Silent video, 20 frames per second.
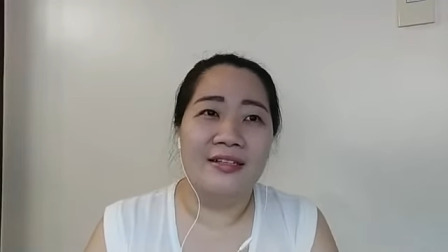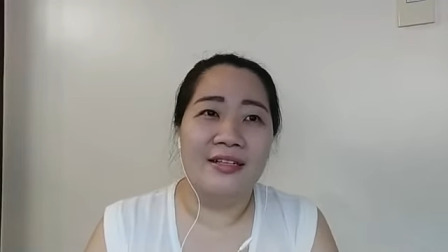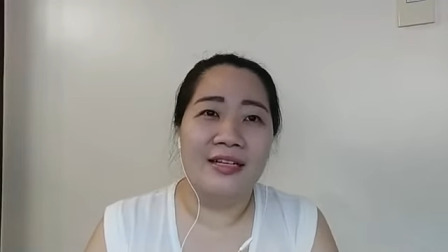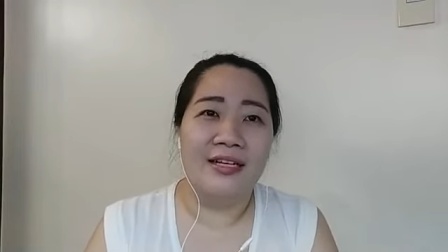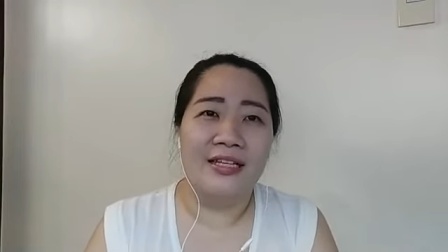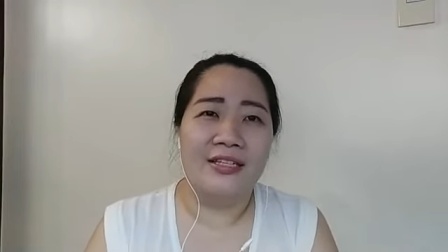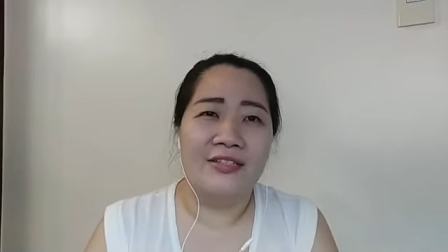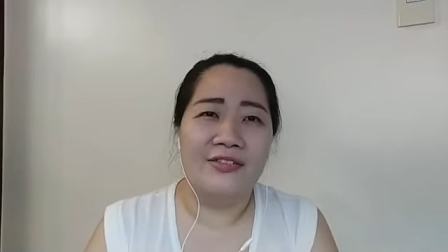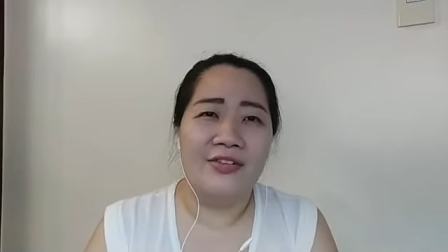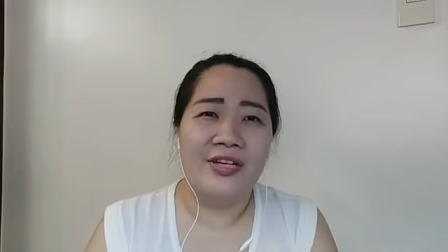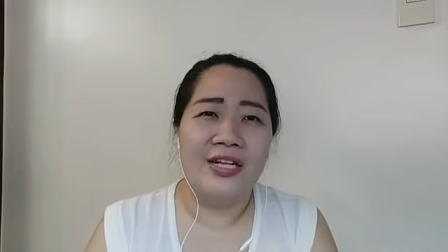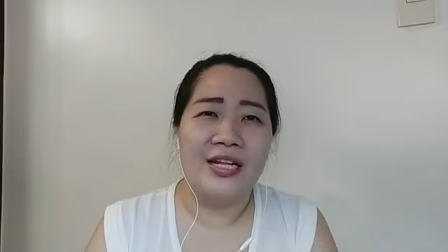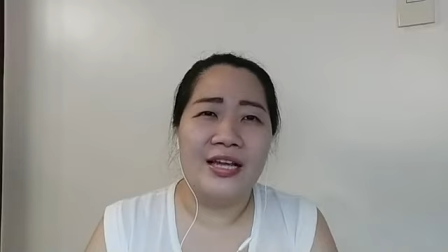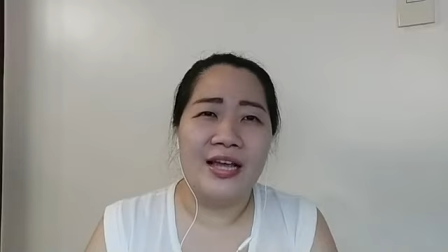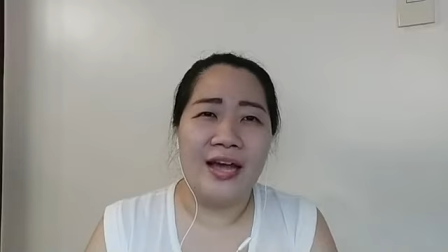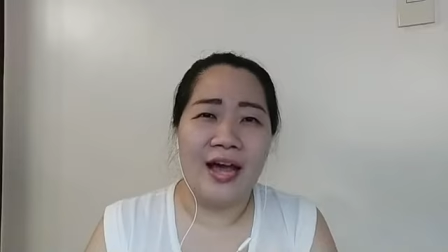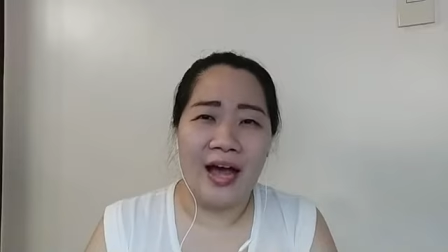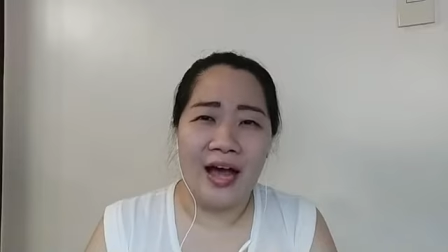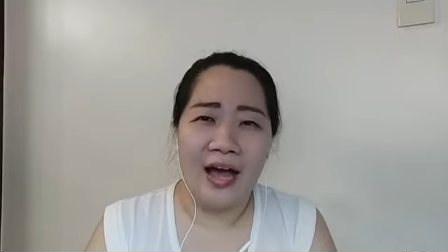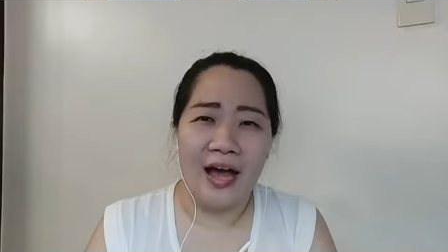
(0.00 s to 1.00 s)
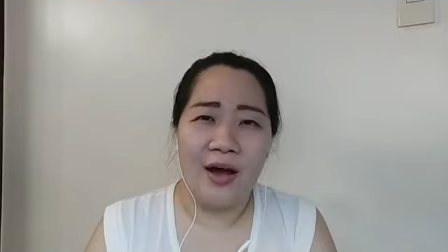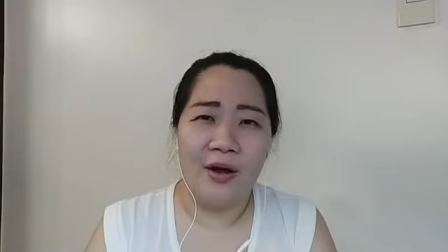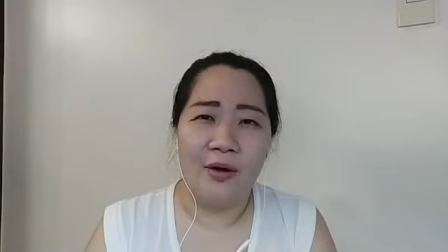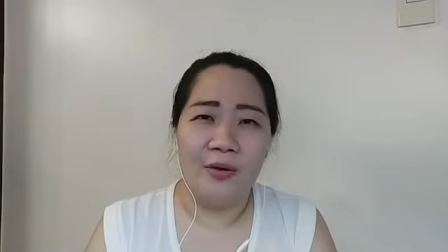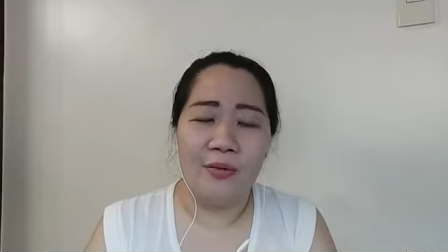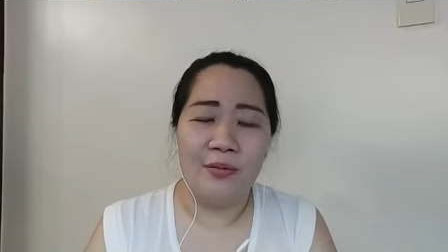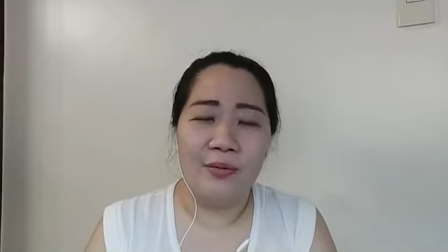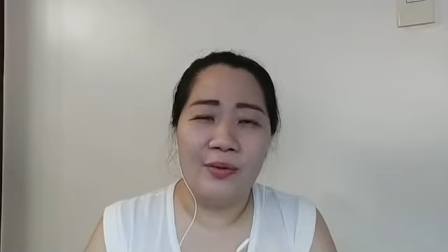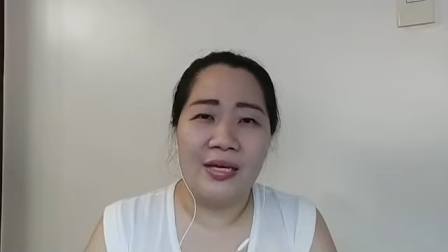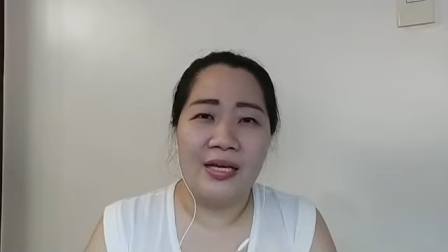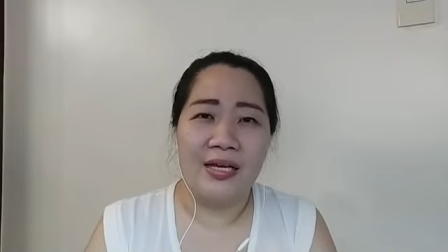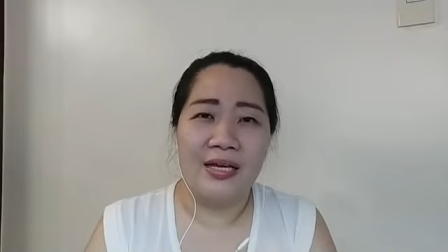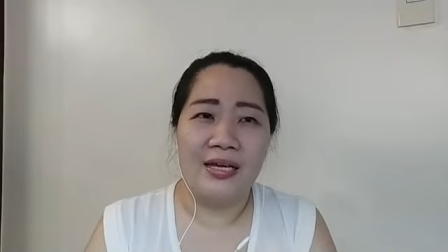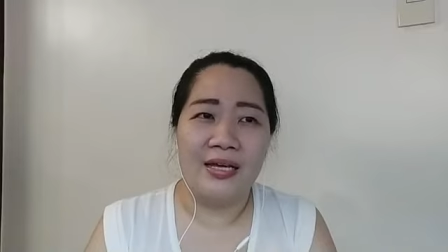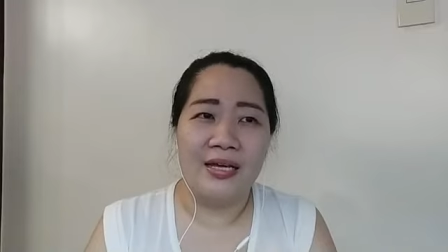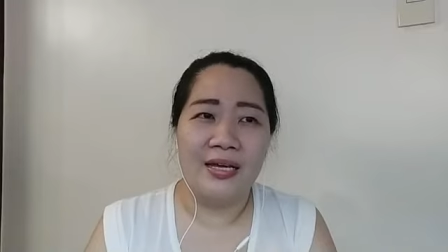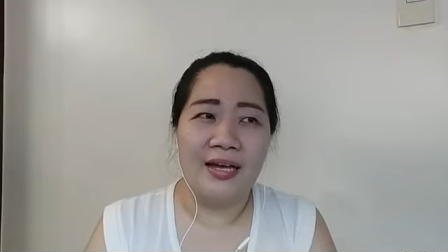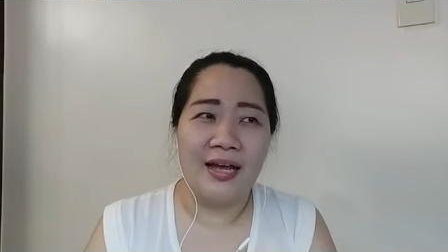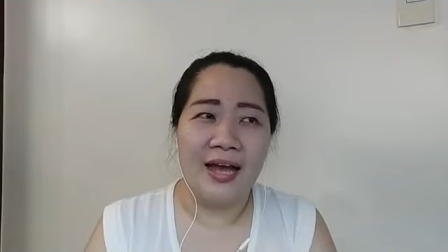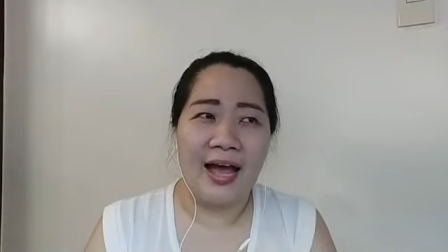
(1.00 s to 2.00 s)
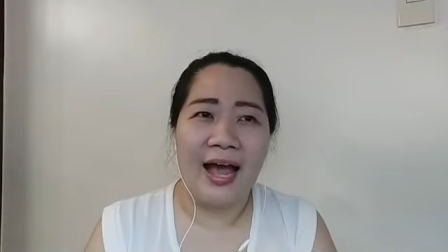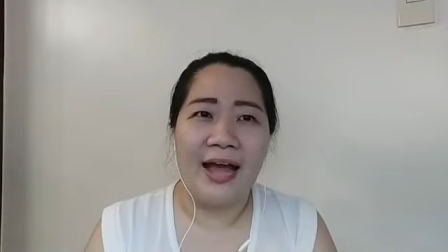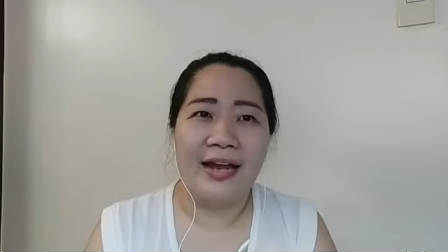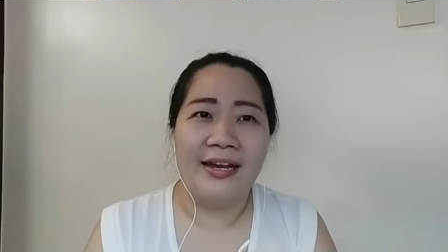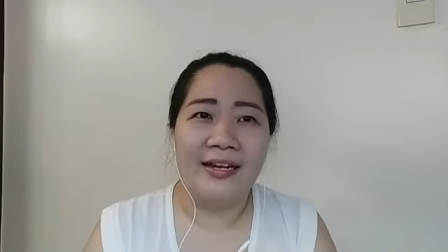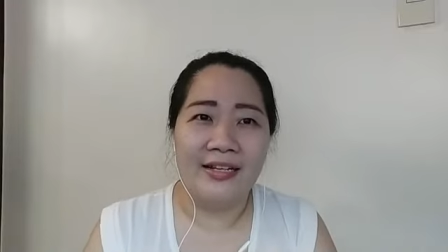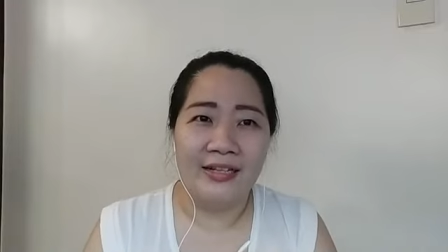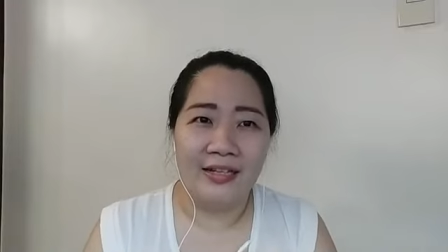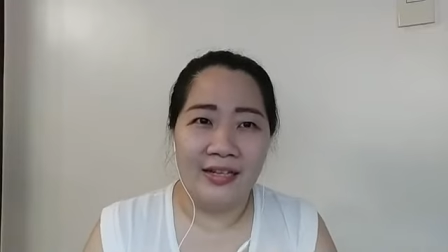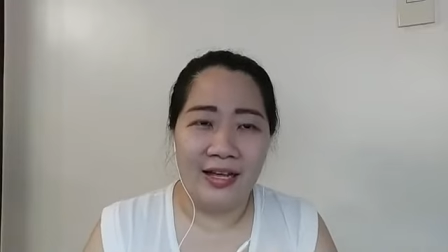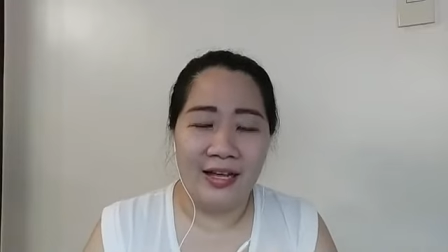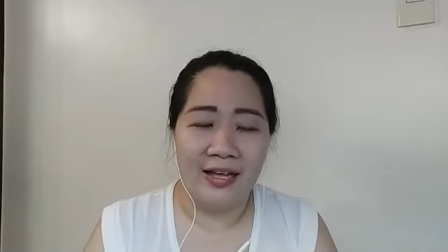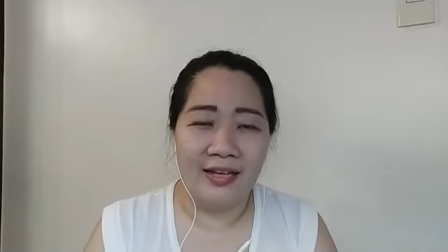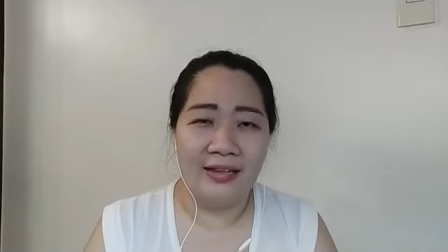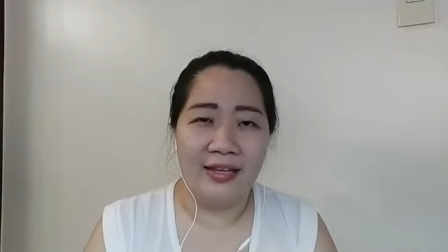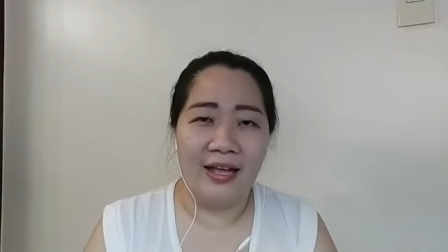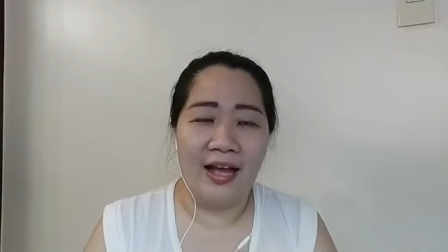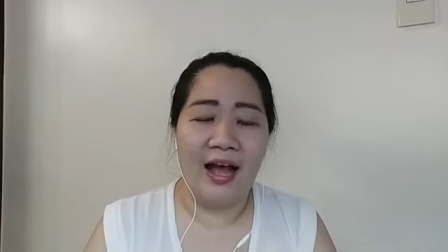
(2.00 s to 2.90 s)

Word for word: it's really how we handle it,